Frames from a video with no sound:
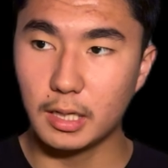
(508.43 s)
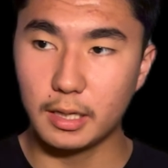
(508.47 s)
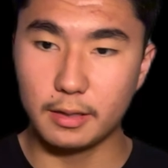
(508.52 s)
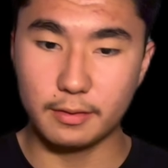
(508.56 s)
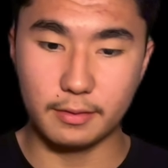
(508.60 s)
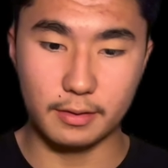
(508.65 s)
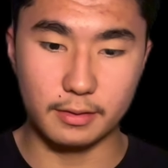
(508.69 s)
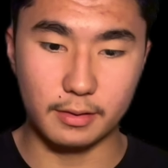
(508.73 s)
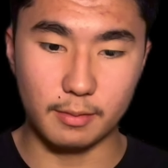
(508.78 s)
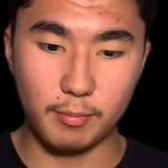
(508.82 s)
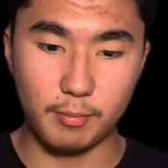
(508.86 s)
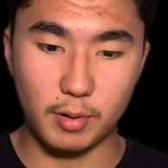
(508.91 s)

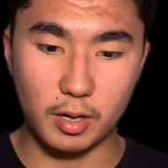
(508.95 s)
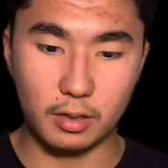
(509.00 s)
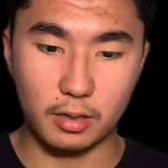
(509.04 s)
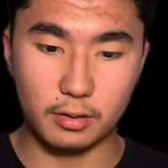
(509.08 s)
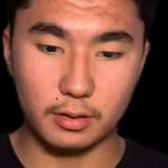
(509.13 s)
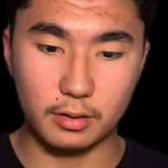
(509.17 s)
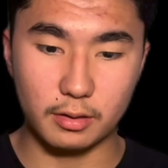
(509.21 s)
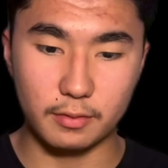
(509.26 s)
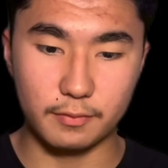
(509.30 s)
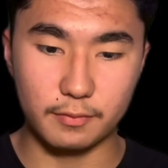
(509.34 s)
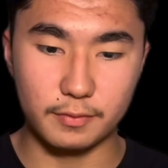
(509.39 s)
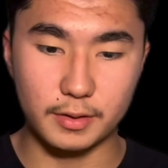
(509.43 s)
then the bond
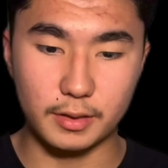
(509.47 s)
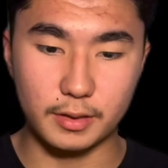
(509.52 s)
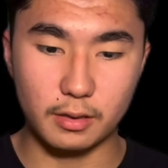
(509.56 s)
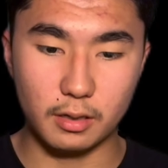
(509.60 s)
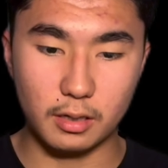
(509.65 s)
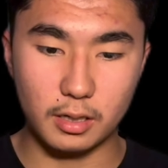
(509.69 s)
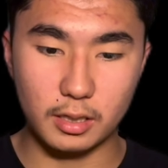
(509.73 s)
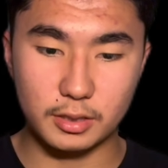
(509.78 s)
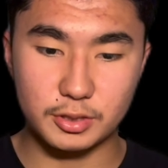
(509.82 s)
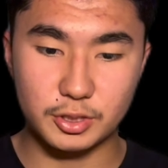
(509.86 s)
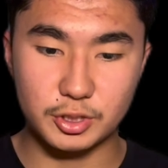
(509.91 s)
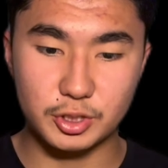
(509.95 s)
of the
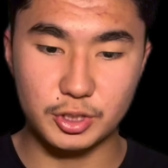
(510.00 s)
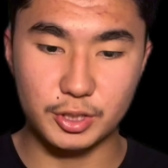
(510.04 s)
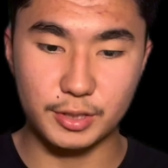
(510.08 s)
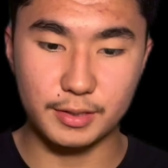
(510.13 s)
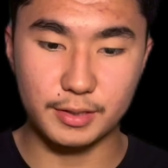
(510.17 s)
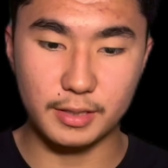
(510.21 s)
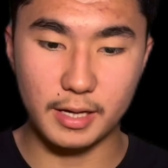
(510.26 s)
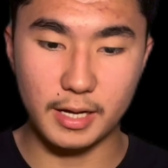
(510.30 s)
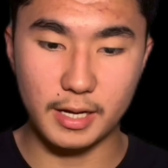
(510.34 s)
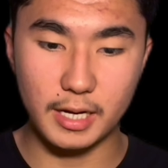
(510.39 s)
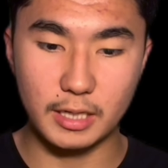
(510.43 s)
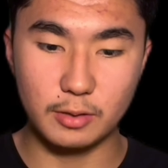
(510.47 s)
oxygen,
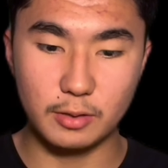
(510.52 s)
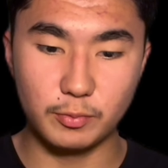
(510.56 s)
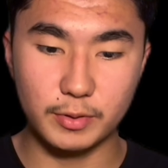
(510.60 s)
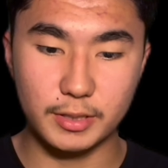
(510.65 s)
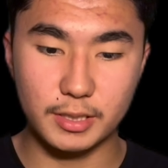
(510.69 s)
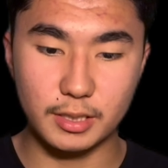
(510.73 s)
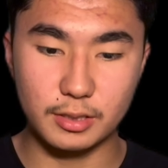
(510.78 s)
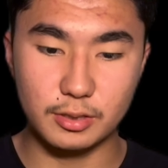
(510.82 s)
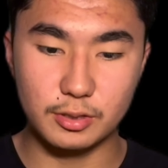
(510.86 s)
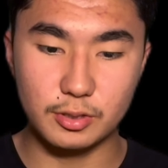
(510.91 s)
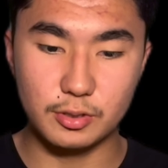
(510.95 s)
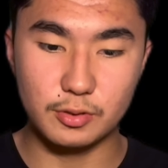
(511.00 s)
and we
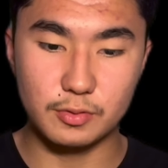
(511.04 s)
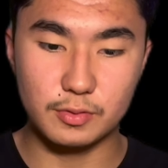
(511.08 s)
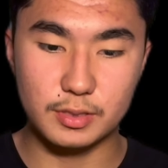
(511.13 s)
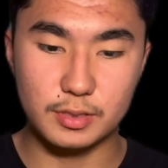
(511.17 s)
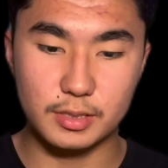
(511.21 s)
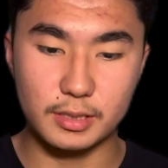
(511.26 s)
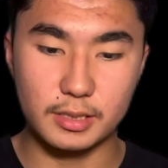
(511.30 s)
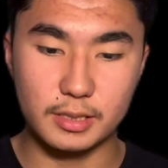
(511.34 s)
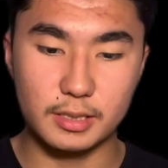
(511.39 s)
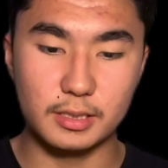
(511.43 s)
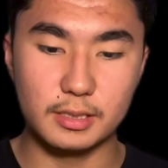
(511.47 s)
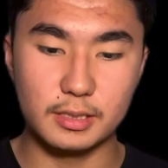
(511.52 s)
can use
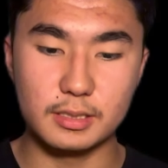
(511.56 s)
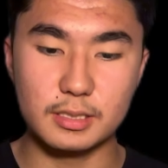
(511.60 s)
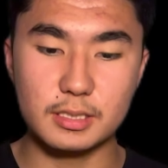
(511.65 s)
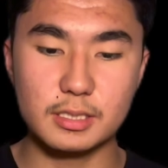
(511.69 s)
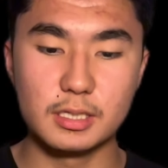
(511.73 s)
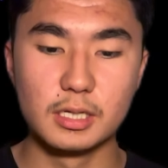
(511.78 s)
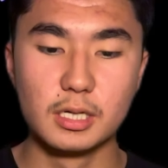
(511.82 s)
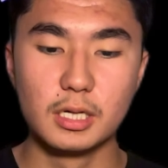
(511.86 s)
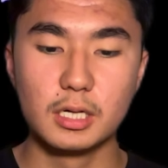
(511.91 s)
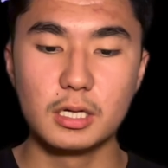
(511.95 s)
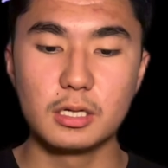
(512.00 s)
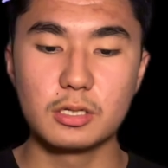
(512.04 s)
these
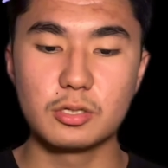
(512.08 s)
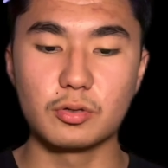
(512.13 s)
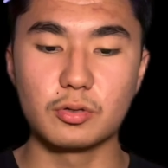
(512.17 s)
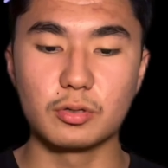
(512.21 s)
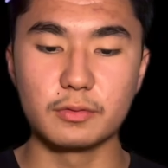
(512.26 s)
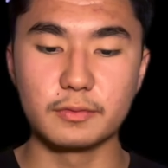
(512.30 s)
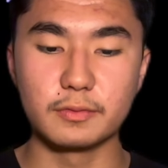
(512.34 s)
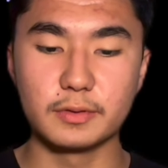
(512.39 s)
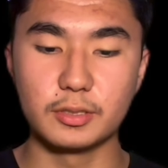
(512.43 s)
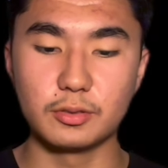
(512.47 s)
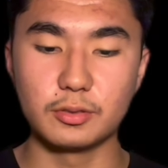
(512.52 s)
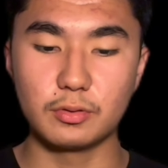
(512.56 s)
sort of
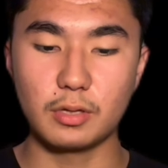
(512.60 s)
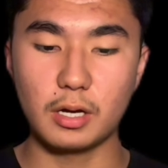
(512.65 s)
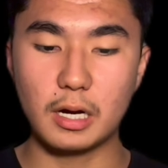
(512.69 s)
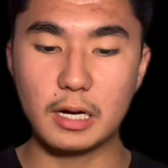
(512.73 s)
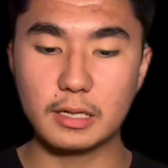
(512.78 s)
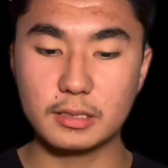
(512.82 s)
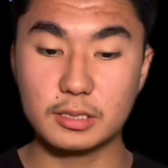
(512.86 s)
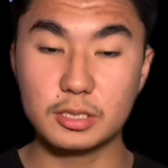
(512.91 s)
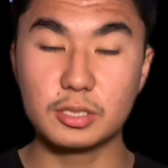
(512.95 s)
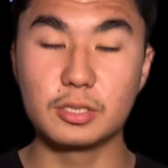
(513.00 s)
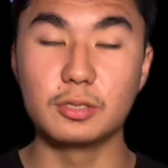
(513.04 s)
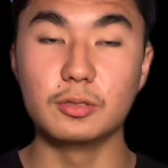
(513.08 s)
little
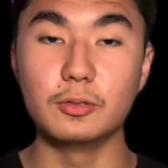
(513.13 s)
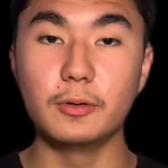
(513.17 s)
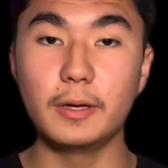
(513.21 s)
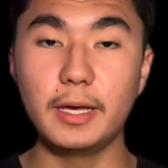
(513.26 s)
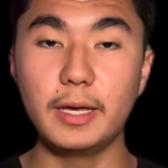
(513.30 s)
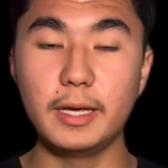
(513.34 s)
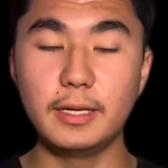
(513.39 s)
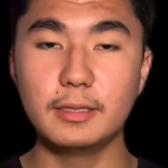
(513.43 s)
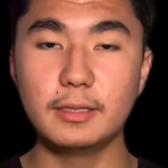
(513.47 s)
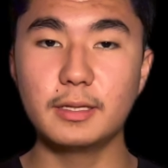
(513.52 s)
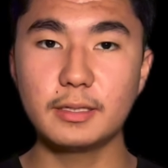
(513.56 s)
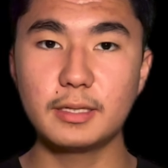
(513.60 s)
dots to
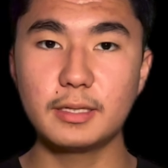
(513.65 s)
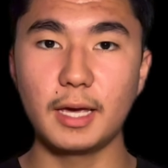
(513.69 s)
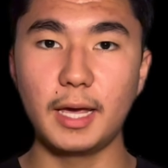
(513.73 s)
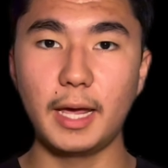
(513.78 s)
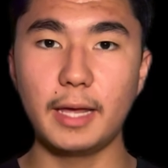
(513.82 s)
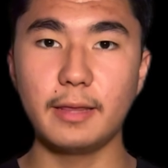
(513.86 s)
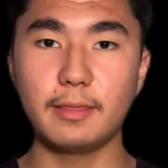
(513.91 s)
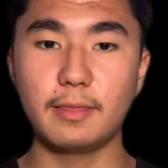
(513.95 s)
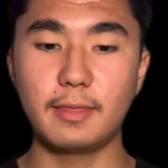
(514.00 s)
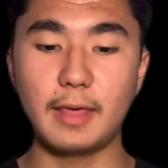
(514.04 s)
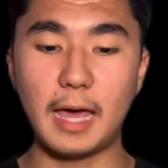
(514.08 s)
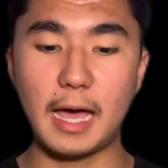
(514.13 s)

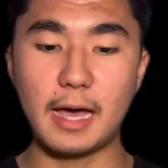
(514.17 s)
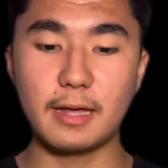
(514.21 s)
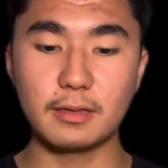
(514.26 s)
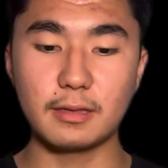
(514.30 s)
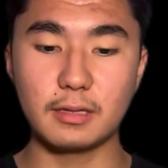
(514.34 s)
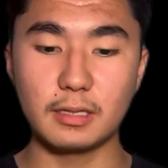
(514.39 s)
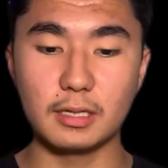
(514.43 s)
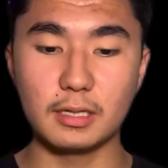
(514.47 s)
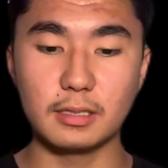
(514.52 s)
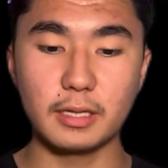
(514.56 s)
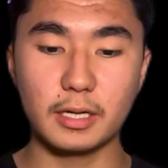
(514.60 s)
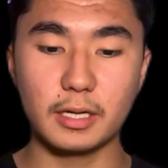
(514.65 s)
indicate that the
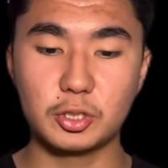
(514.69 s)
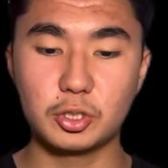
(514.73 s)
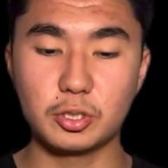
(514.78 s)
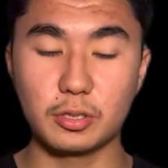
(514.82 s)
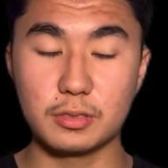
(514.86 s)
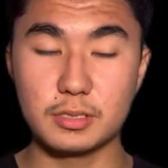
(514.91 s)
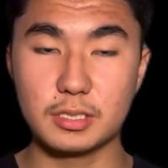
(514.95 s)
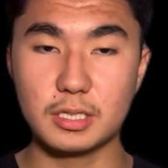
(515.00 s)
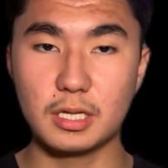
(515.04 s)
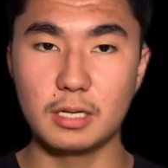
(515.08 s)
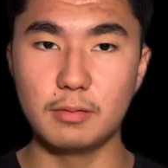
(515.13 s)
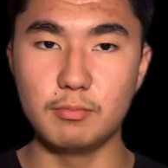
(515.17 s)

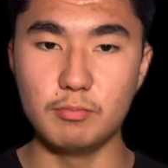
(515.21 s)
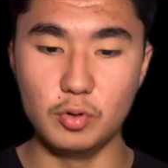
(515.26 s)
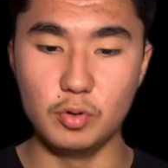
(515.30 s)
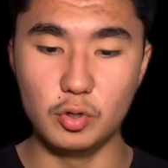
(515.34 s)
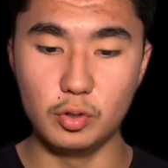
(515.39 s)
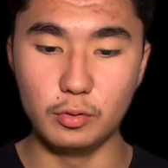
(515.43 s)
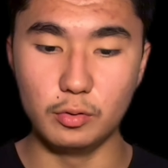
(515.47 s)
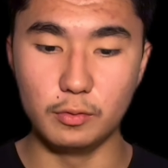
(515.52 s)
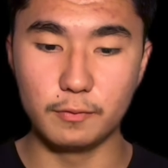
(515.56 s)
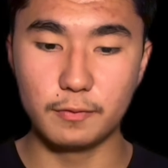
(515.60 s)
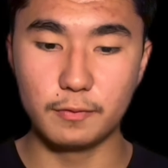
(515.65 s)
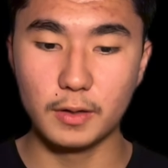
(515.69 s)
electrons can
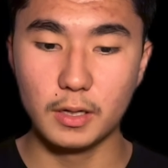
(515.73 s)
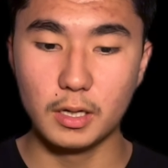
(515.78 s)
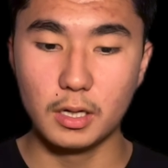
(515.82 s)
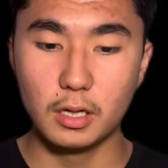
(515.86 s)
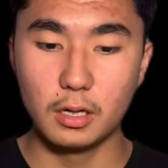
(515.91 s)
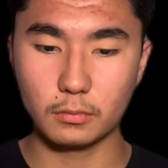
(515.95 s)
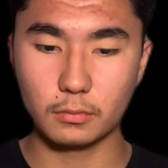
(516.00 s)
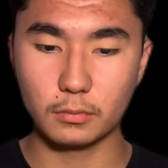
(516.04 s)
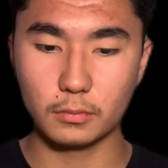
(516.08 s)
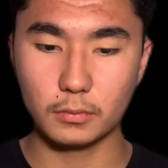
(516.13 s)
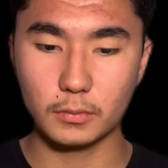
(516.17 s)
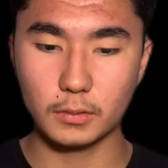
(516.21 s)
move
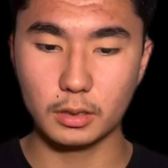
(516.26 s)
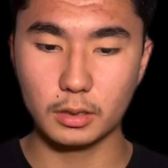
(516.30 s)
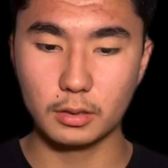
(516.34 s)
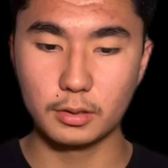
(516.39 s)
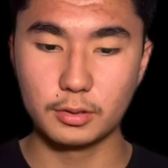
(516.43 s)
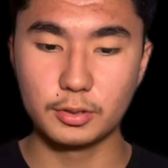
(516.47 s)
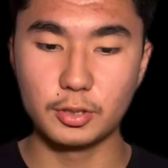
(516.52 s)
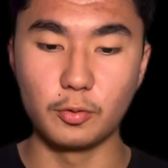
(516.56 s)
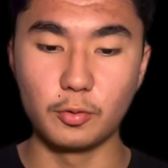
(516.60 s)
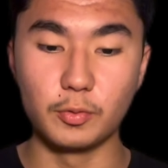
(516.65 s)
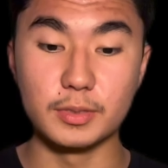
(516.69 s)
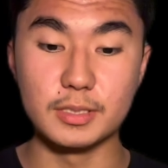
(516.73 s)

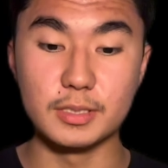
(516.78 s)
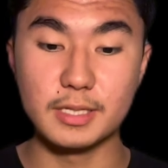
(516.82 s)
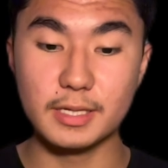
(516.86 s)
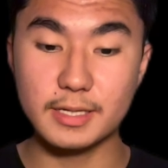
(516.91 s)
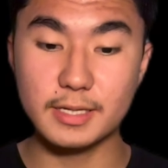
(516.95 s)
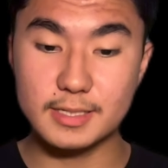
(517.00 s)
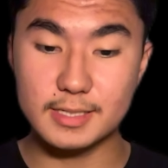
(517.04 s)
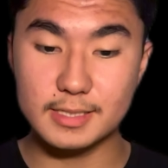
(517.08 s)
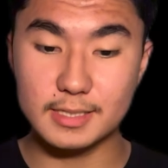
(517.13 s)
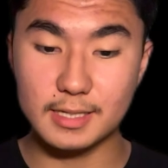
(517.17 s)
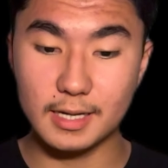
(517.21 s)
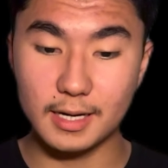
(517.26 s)
towards this
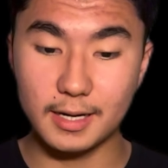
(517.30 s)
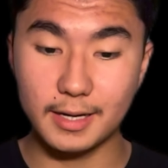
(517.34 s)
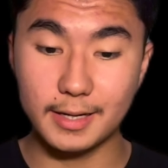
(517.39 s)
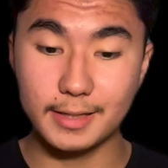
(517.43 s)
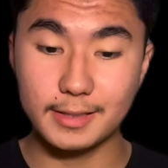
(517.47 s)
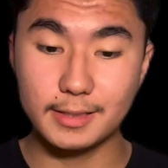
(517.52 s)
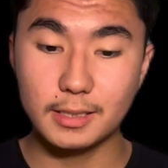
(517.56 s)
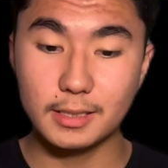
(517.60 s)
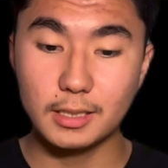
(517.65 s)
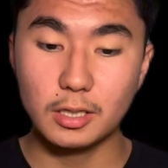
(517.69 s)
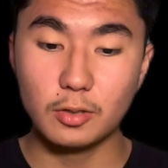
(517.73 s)
side.